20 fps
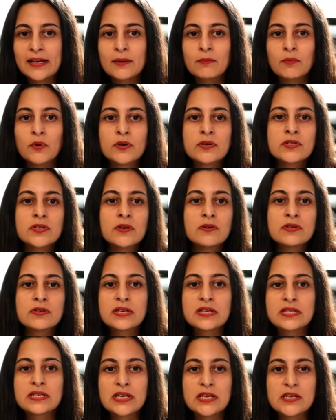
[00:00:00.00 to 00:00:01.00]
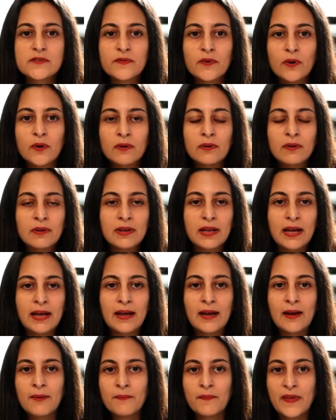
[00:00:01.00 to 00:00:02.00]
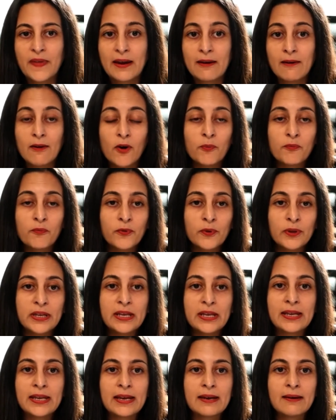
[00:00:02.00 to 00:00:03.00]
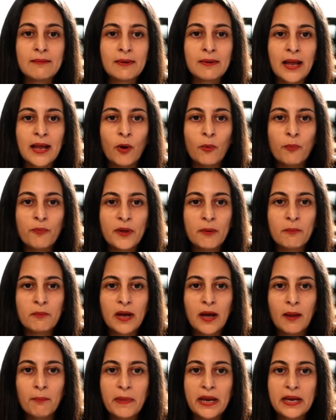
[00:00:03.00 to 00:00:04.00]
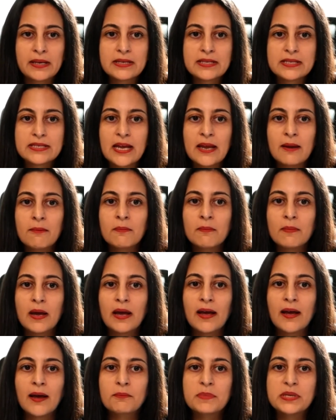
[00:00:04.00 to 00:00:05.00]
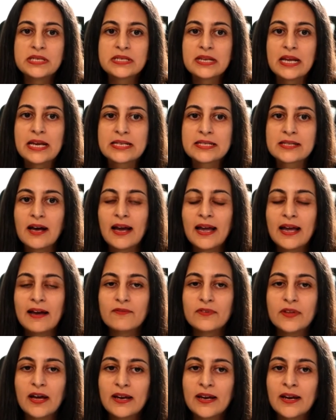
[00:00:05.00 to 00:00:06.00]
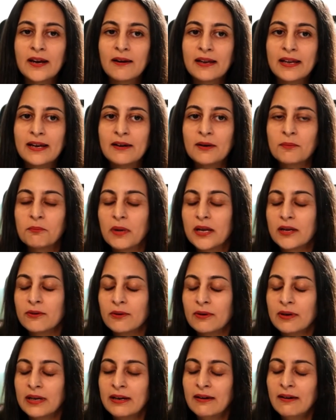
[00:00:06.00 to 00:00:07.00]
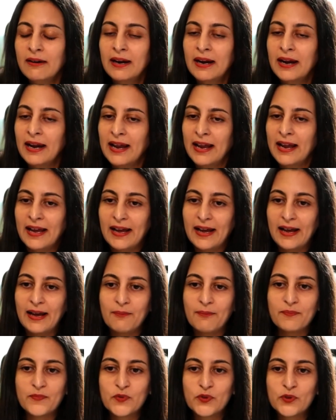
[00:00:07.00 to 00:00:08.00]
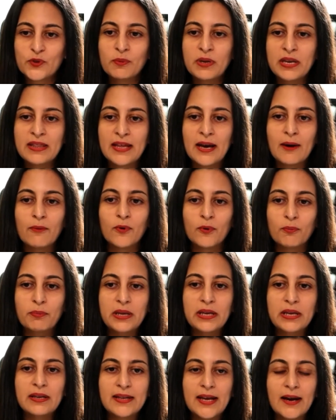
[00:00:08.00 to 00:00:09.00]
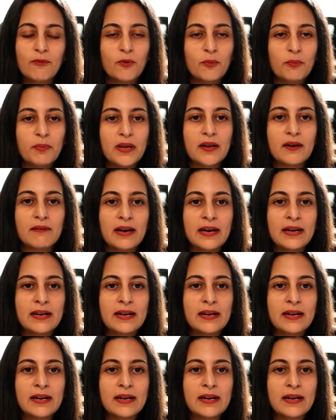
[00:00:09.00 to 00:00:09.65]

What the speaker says: more so successful, and hopefully can help them not make the same mistakes I have done earlier in my career. To me, that would be a great